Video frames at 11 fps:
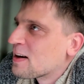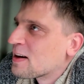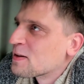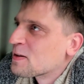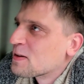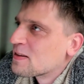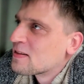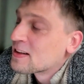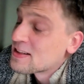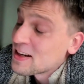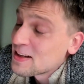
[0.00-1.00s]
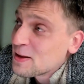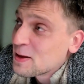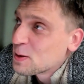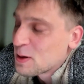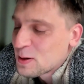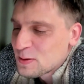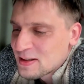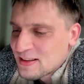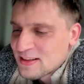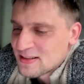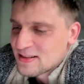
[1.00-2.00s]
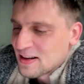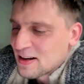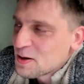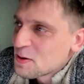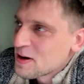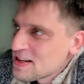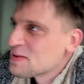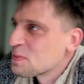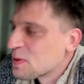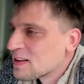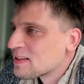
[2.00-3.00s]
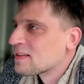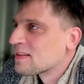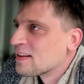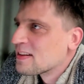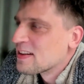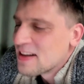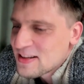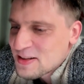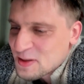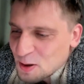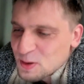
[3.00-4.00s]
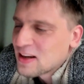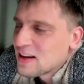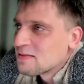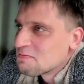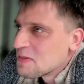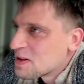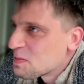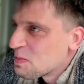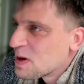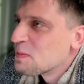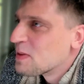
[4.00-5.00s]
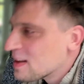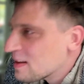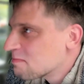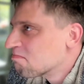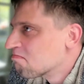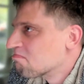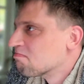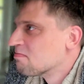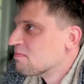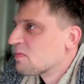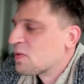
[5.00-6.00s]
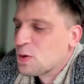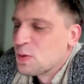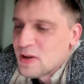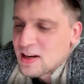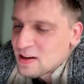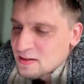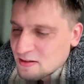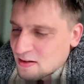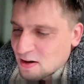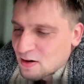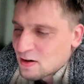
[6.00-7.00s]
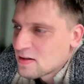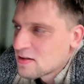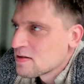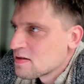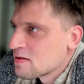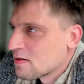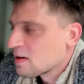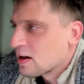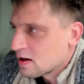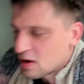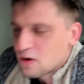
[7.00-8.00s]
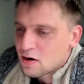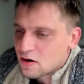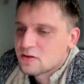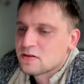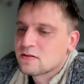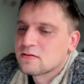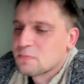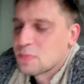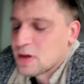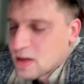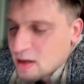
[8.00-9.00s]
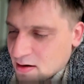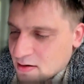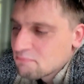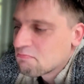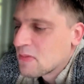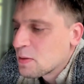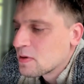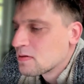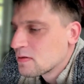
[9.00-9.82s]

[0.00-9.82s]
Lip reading: I don't exactly know how it is in the US, but in Estonia, it may be a few $1 million, euros per year, maybe.